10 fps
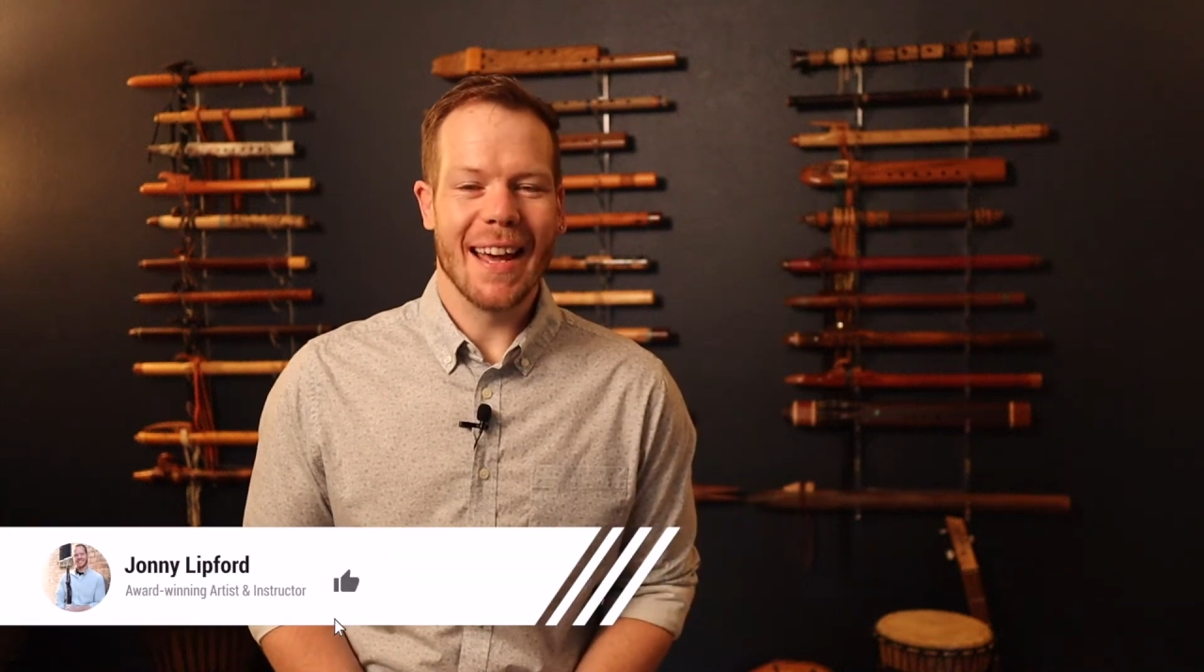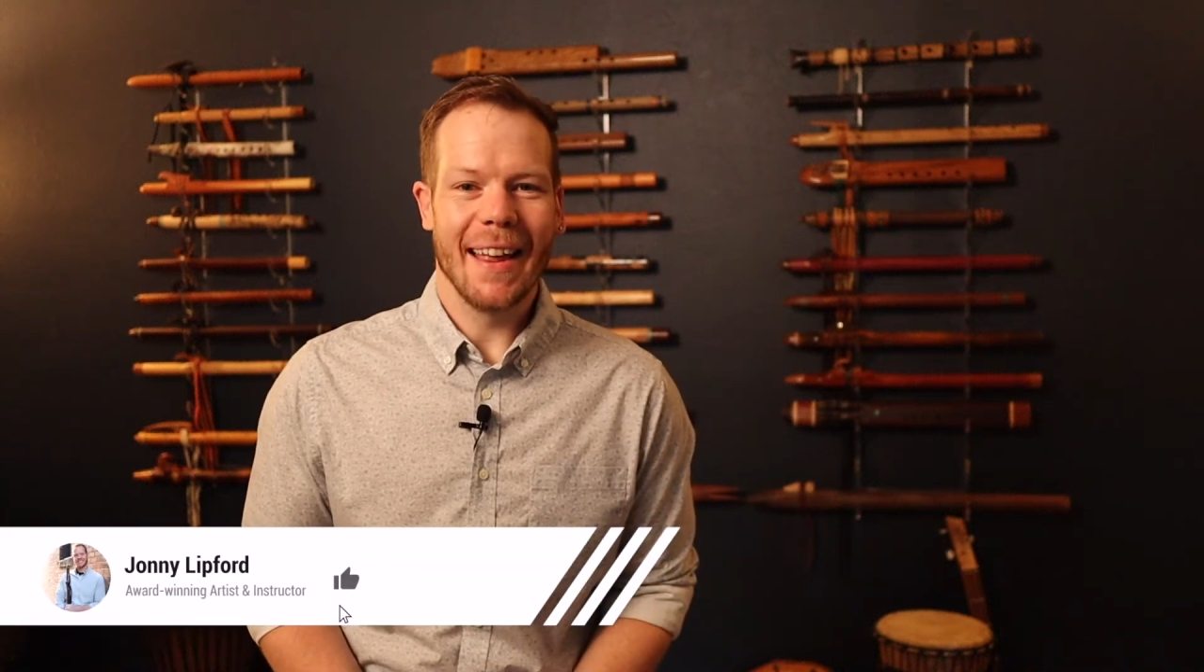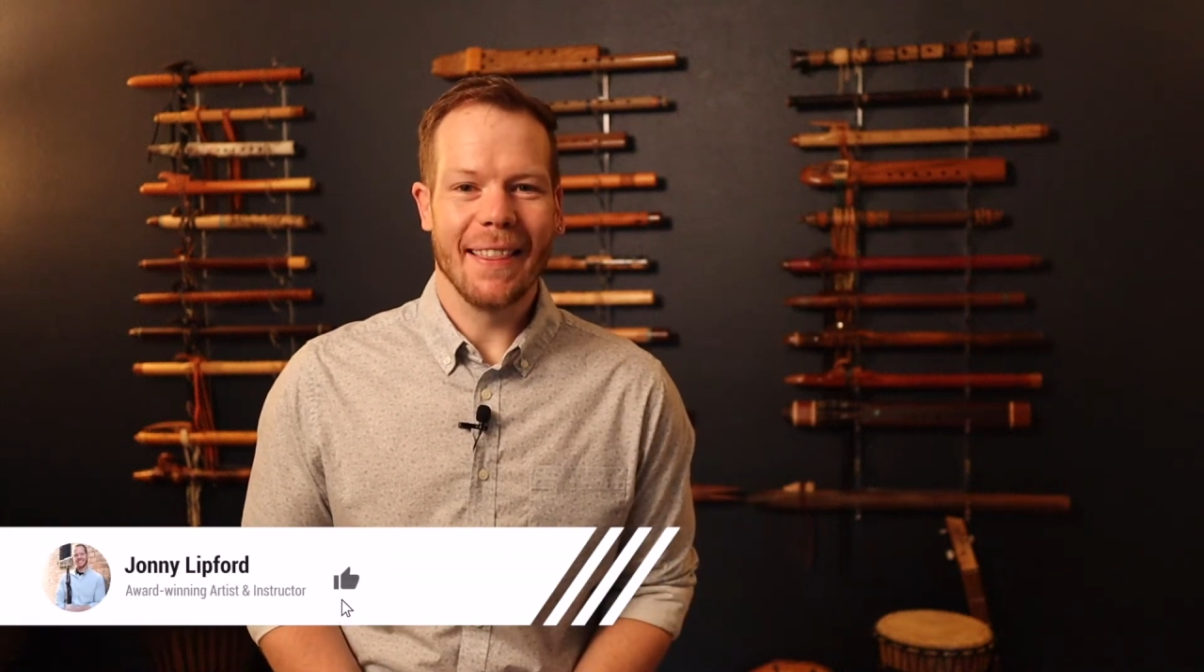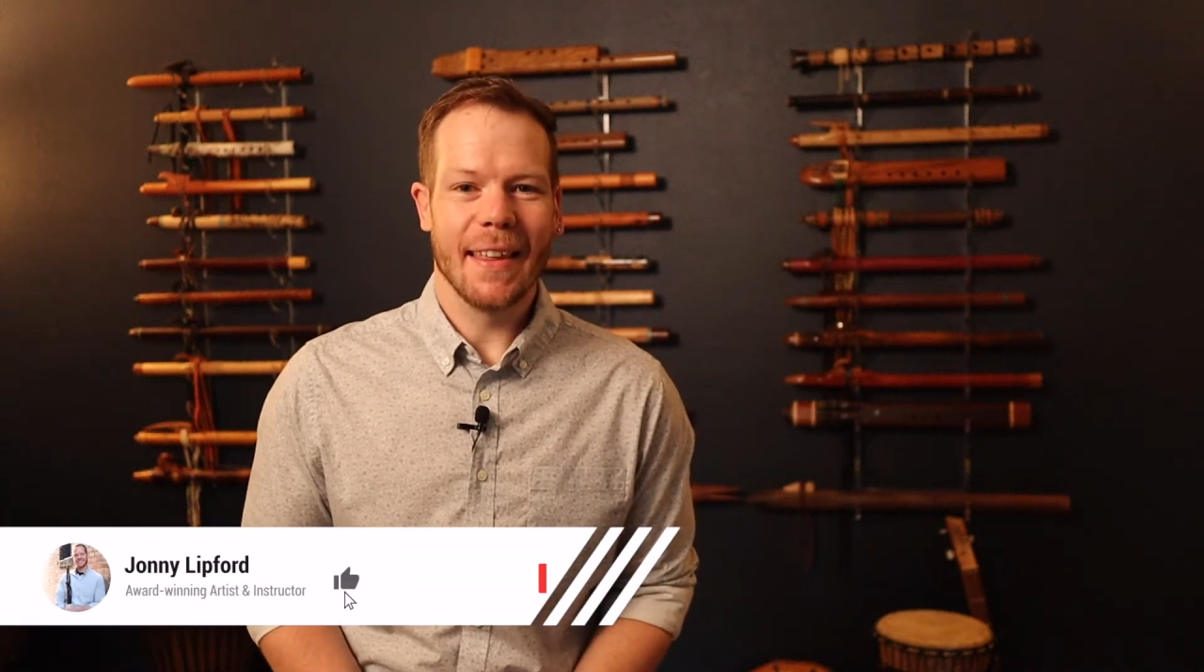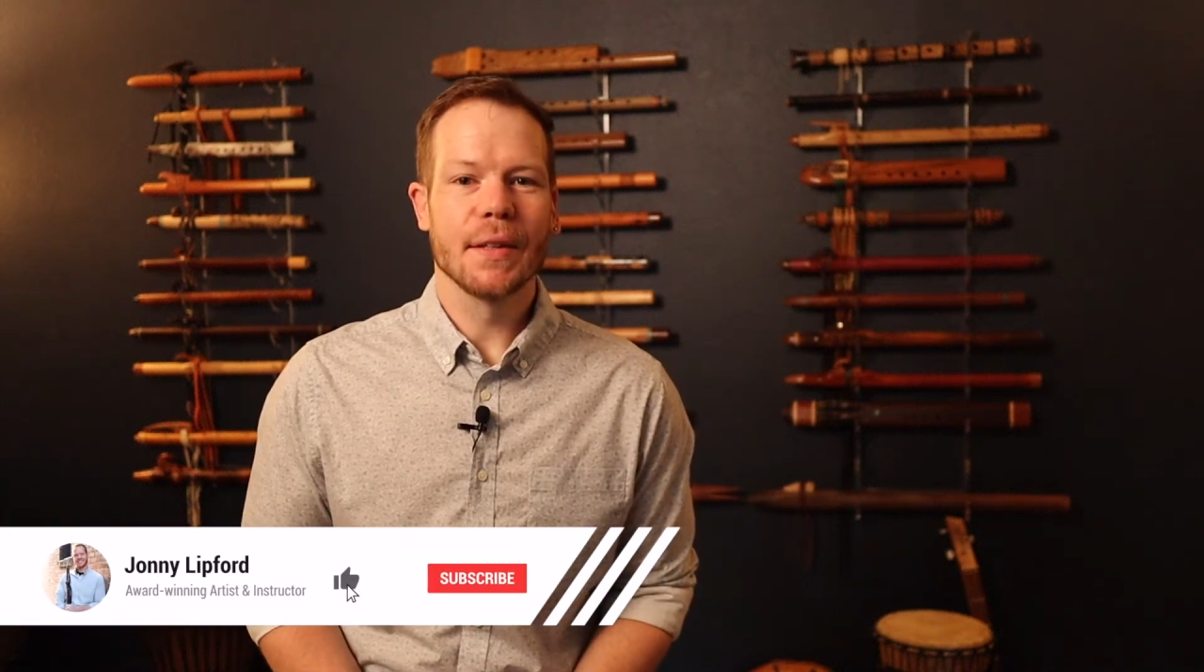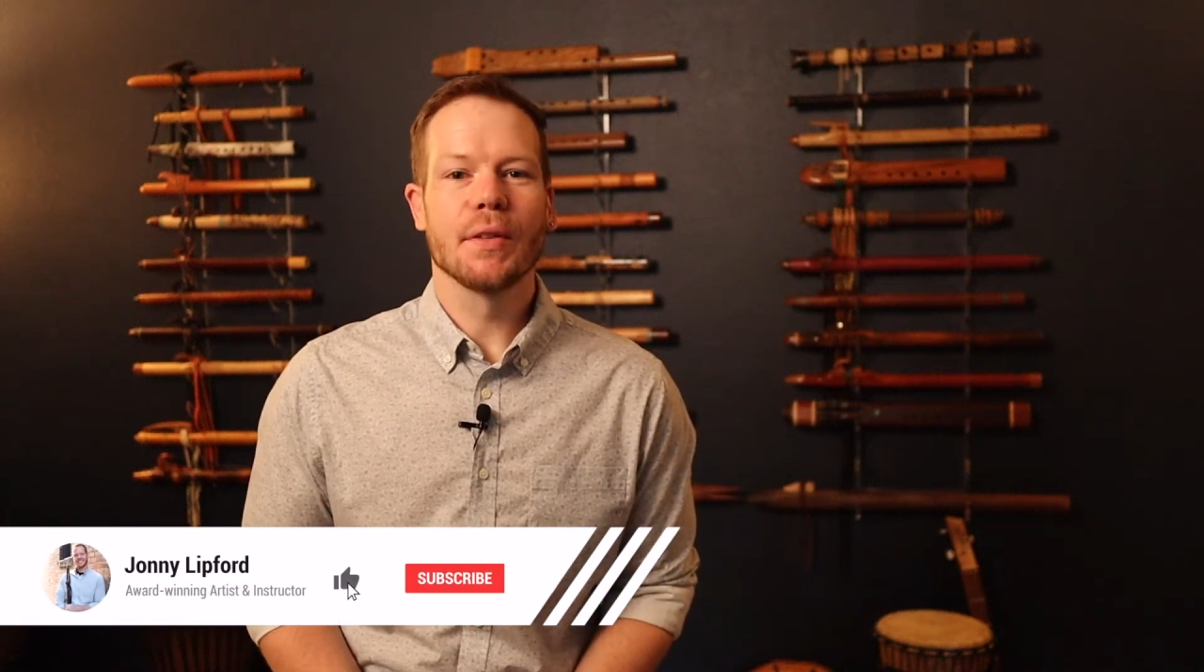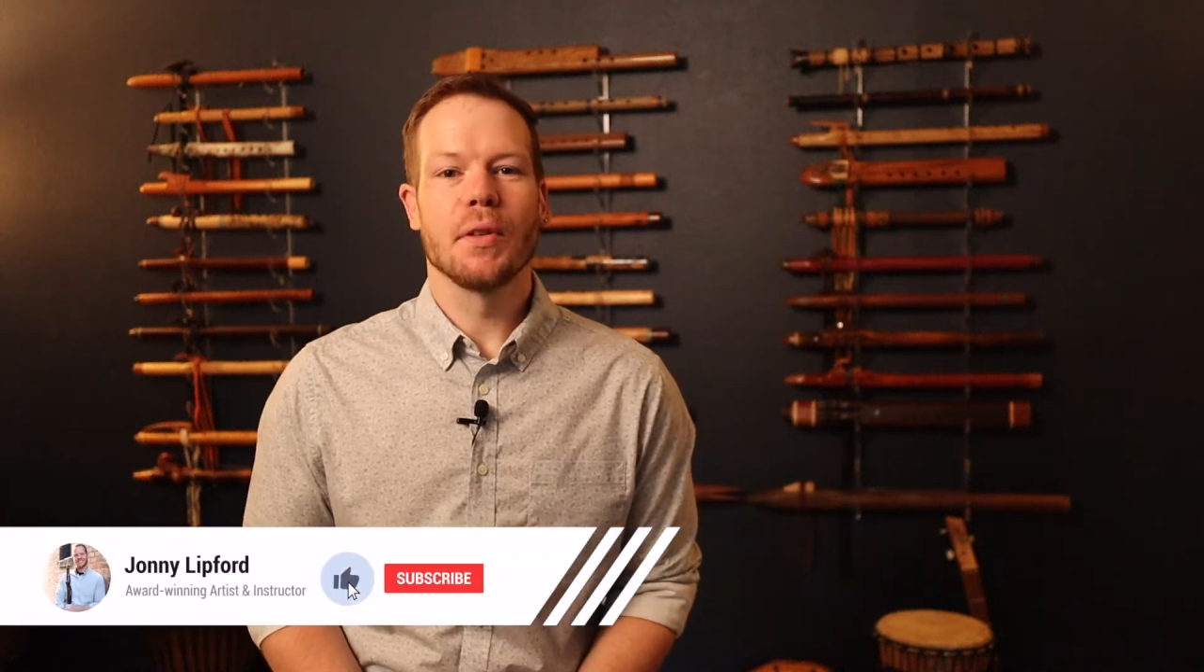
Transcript: and thanks for